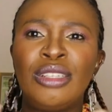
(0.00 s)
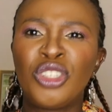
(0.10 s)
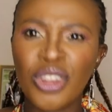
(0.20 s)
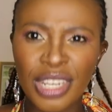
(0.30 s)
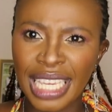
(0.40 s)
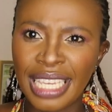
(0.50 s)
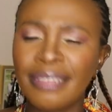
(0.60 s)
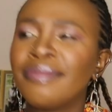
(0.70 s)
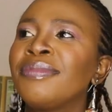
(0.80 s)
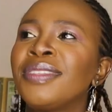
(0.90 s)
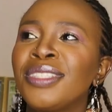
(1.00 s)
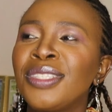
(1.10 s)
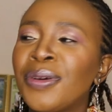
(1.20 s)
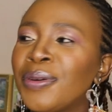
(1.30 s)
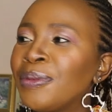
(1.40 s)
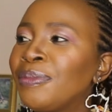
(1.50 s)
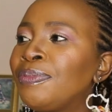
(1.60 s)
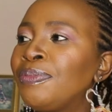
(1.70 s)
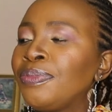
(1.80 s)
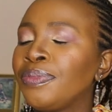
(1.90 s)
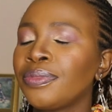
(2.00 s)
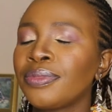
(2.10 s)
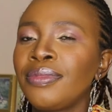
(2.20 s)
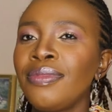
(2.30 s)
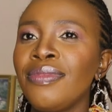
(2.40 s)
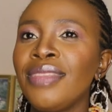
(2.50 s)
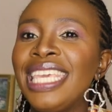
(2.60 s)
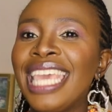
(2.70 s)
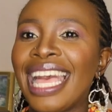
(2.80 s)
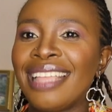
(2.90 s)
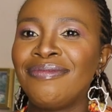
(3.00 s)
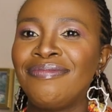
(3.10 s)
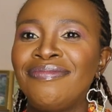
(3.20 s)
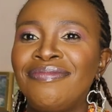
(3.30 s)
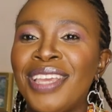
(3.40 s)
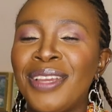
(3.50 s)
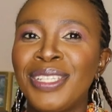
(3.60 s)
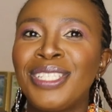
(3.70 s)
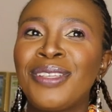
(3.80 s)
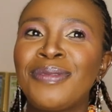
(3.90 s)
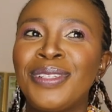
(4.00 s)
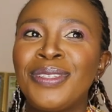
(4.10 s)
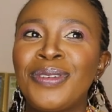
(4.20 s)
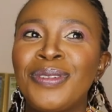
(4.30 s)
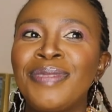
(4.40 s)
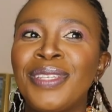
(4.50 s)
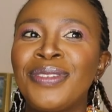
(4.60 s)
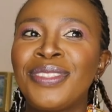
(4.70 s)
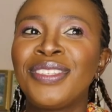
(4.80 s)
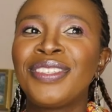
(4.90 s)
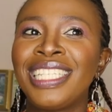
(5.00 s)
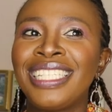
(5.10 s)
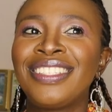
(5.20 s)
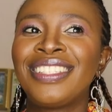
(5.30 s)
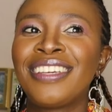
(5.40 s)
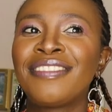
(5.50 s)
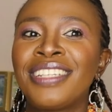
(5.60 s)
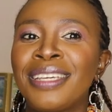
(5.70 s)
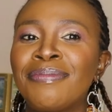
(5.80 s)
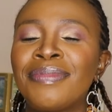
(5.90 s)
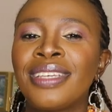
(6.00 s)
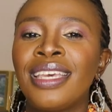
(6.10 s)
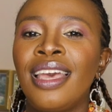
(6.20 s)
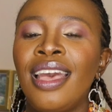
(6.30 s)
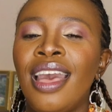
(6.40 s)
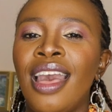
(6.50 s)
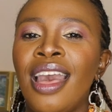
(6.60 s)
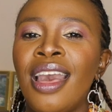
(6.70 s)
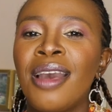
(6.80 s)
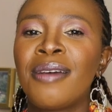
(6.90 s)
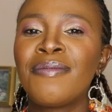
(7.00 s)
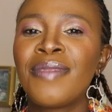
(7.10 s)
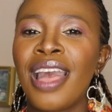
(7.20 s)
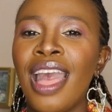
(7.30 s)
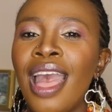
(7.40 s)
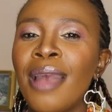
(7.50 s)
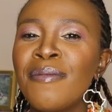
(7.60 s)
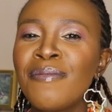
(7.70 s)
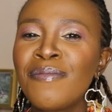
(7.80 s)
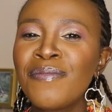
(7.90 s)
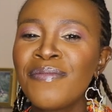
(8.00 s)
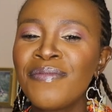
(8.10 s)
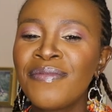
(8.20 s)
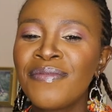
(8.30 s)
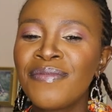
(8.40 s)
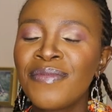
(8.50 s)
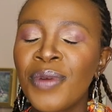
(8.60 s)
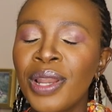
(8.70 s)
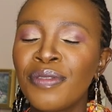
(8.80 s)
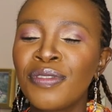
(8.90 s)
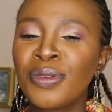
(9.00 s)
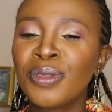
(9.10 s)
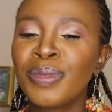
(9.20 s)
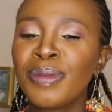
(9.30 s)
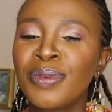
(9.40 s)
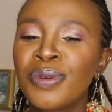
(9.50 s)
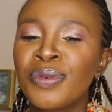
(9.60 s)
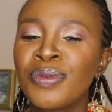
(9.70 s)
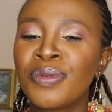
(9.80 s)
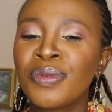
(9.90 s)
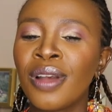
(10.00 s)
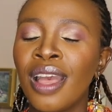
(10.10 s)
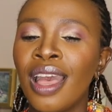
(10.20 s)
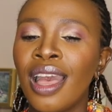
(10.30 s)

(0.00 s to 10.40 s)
journey. So yeah, I wish someone told me, what you need to toughen up. I'm one of those people who